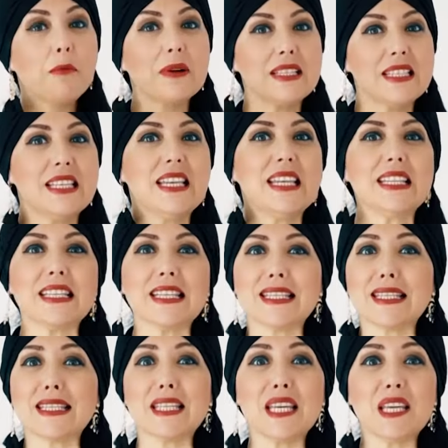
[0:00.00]
Share this
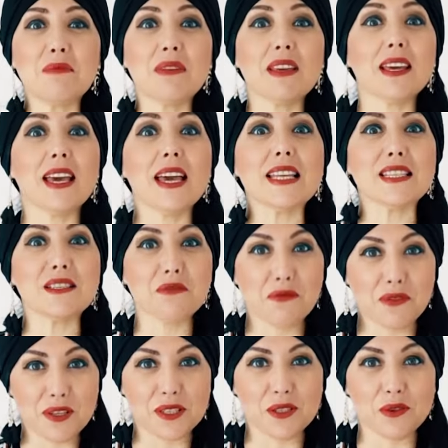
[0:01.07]
video with them.
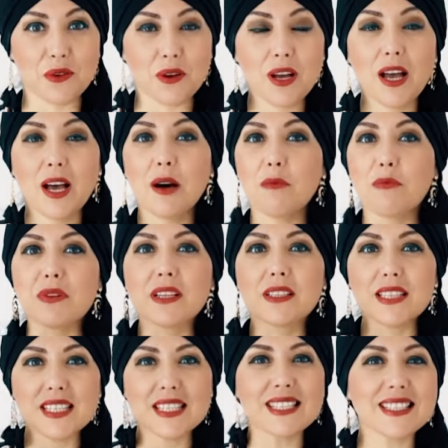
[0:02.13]
Invite
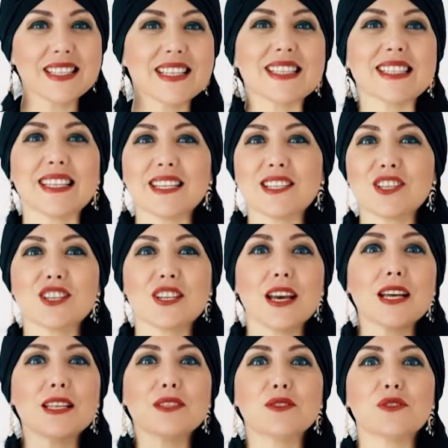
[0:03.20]
them to become part
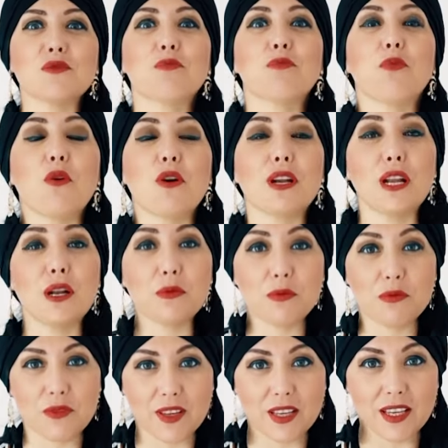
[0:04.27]
of the field of
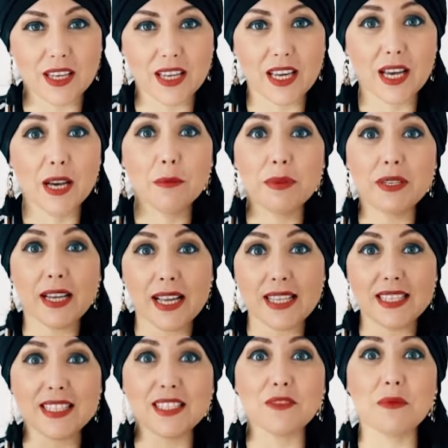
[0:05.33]
love.
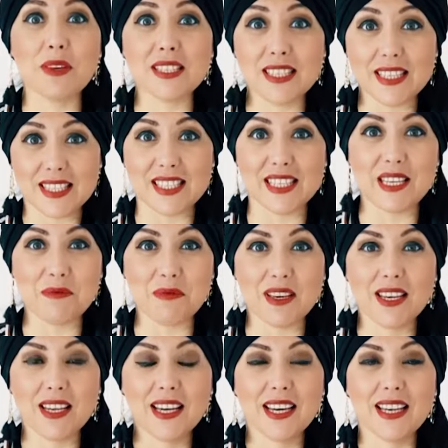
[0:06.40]
Come with them to our
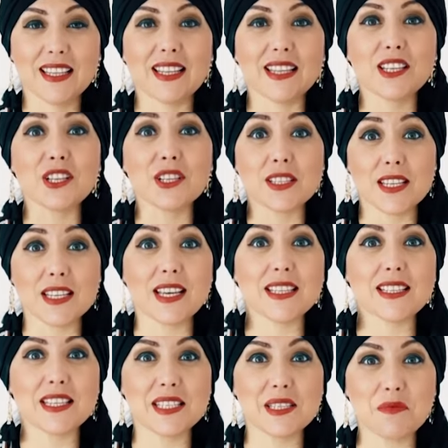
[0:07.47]
classes
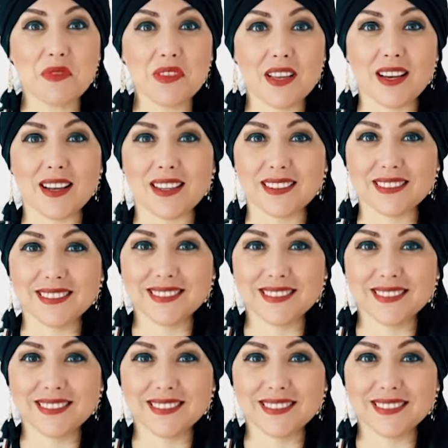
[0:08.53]
and seminars.